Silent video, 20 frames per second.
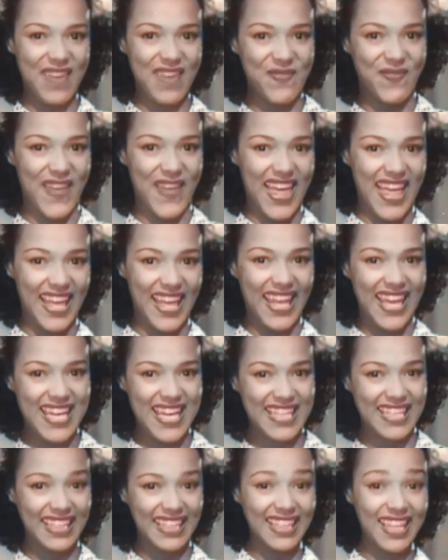
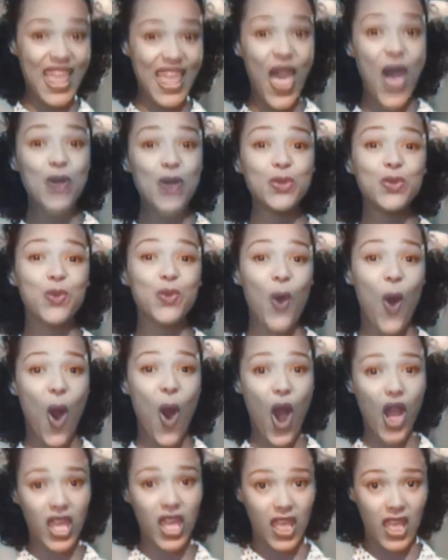Look
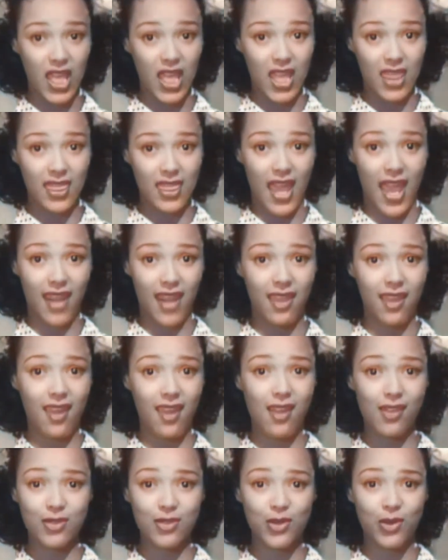So keen that
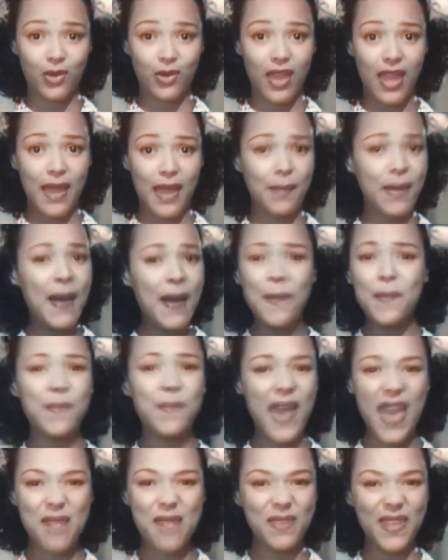he'll
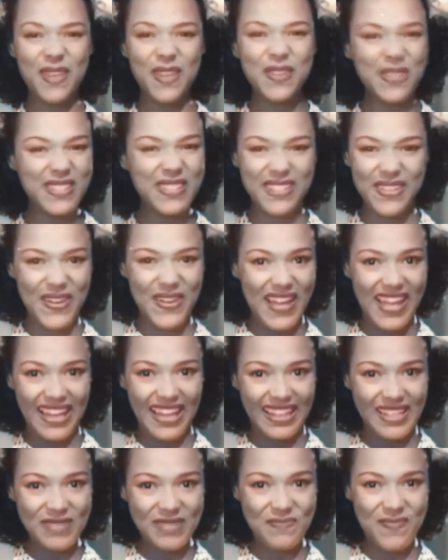scream. Baby, you
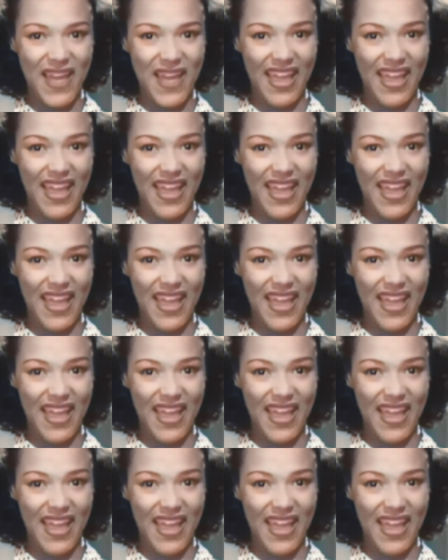sure look